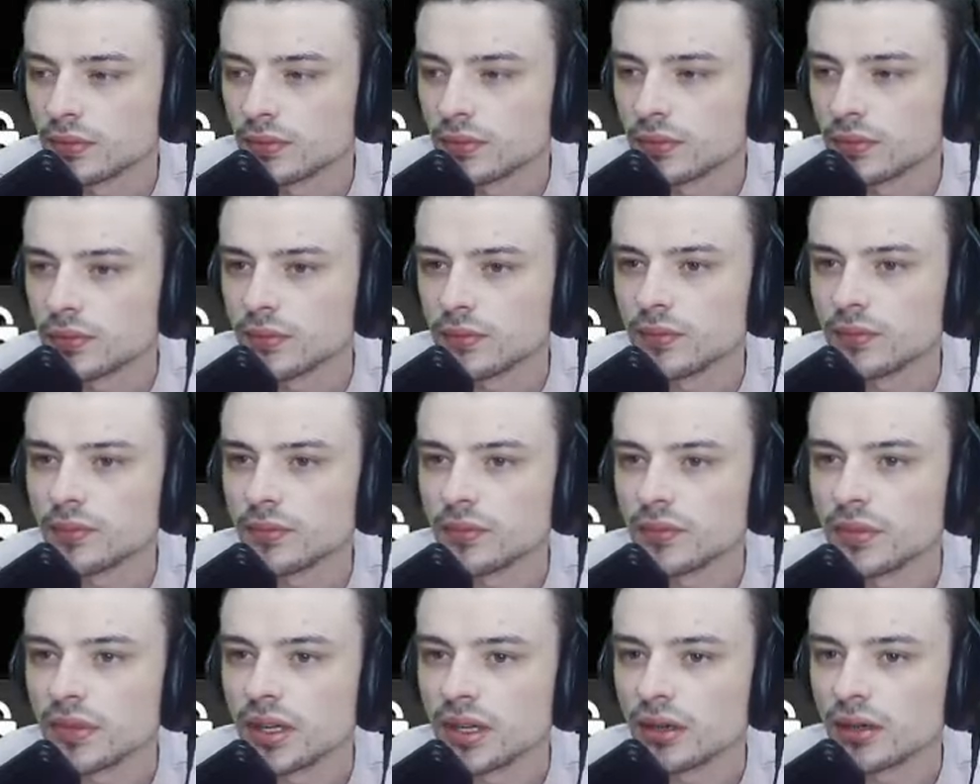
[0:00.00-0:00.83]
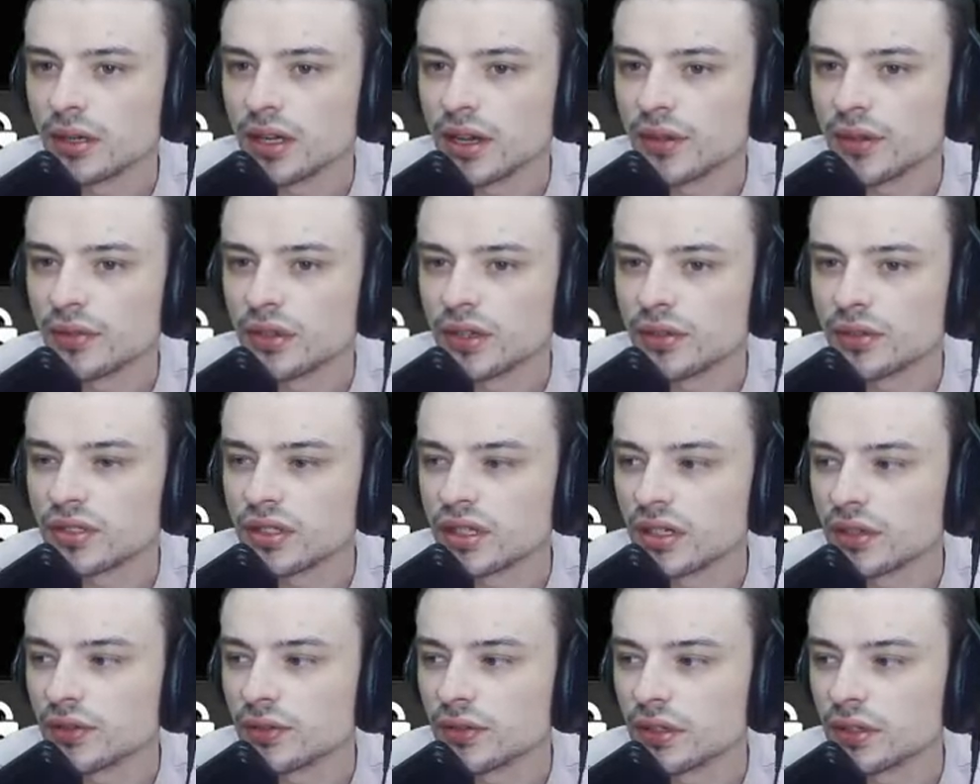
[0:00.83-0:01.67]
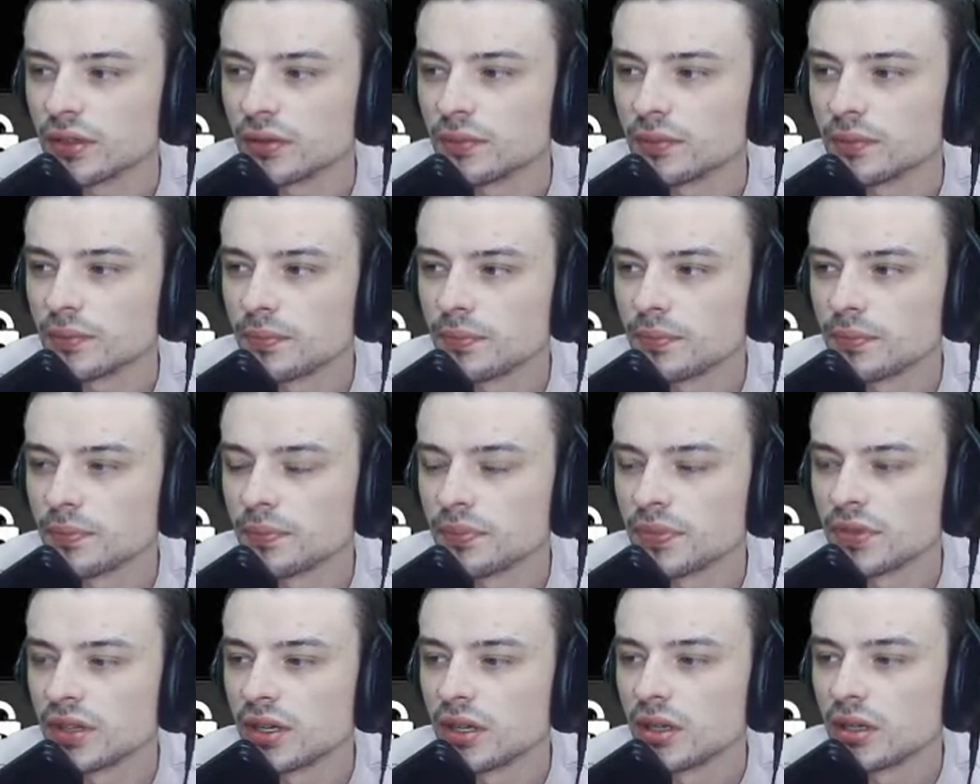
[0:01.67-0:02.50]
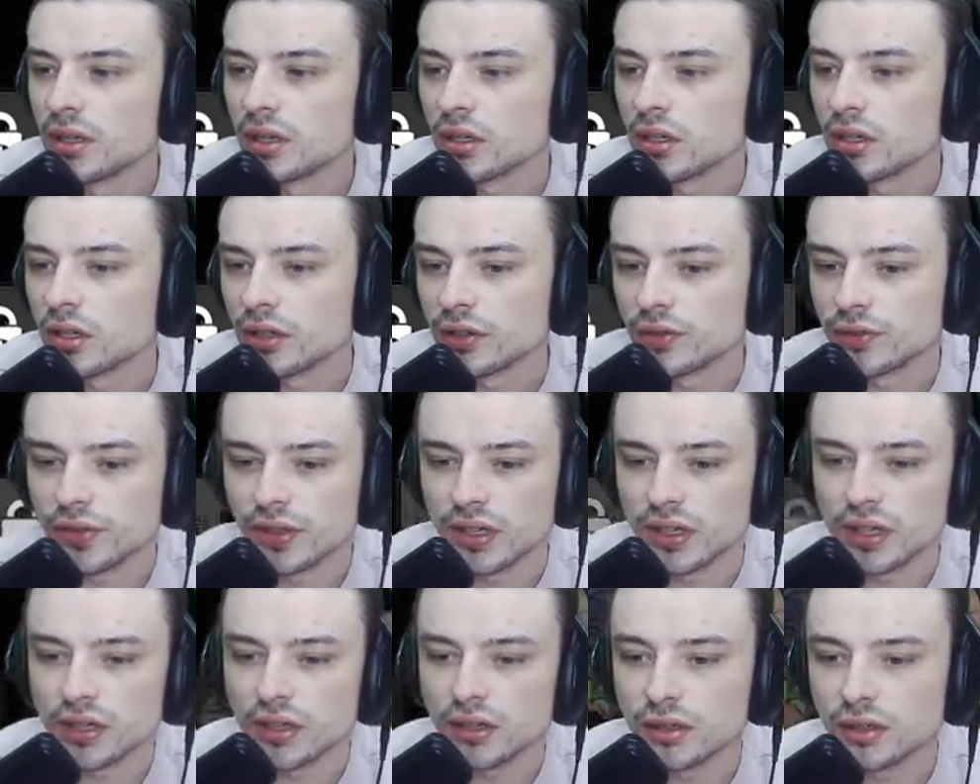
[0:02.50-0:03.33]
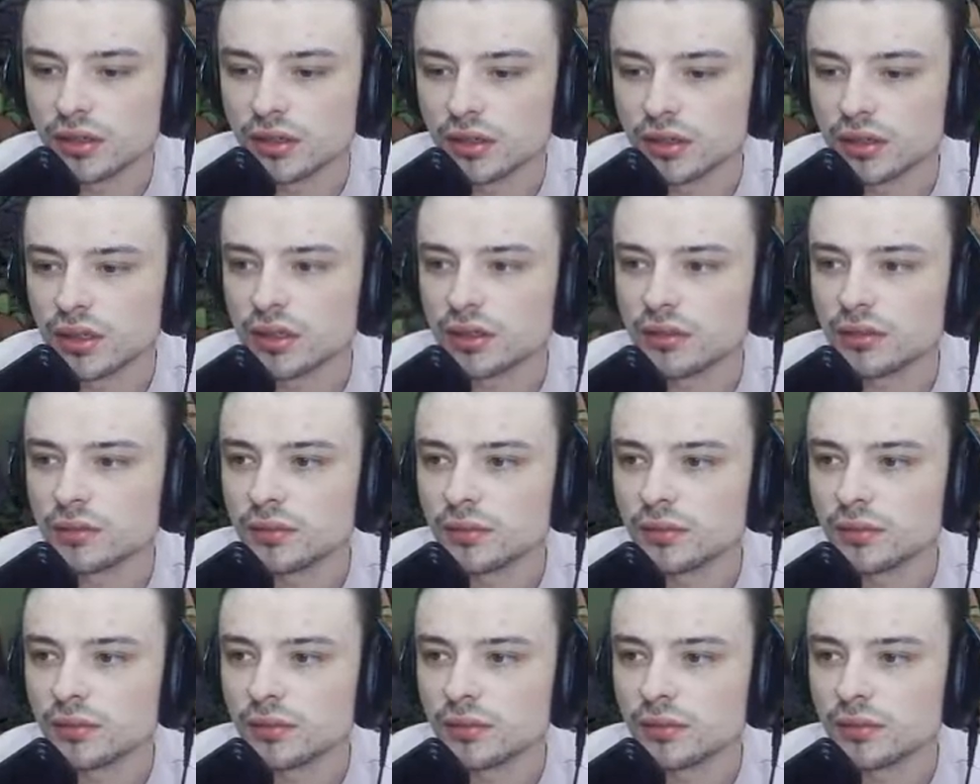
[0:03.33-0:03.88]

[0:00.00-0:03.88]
Hmm, I don't have enough stuff here. Cooking fire, alright.